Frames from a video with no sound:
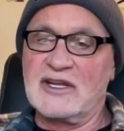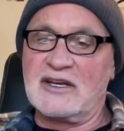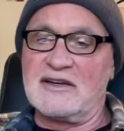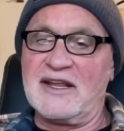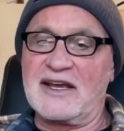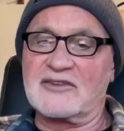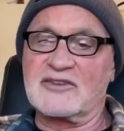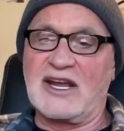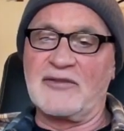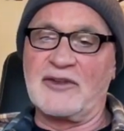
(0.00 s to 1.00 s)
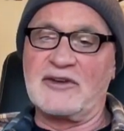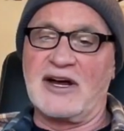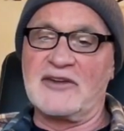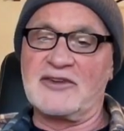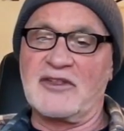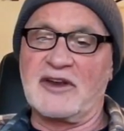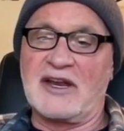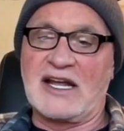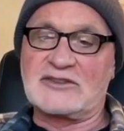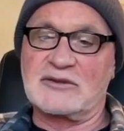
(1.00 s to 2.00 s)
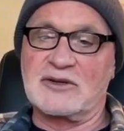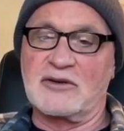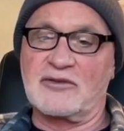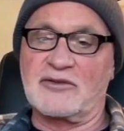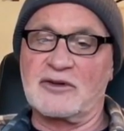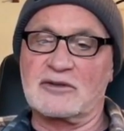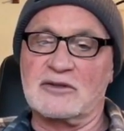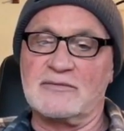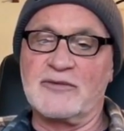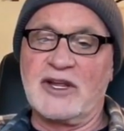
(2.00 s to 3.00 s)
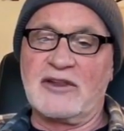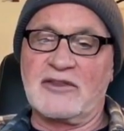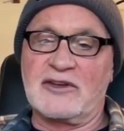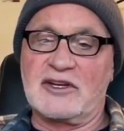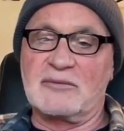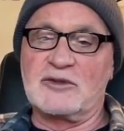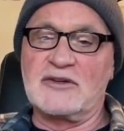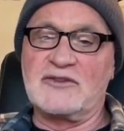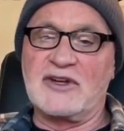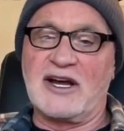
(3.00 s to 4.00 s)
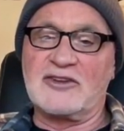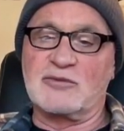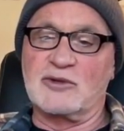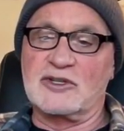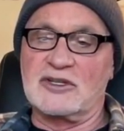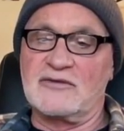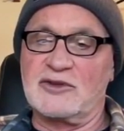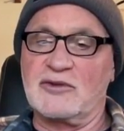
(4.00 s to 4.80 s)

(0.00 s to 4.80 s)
Next, count the dots on the natural note circle. The number of dots will give you the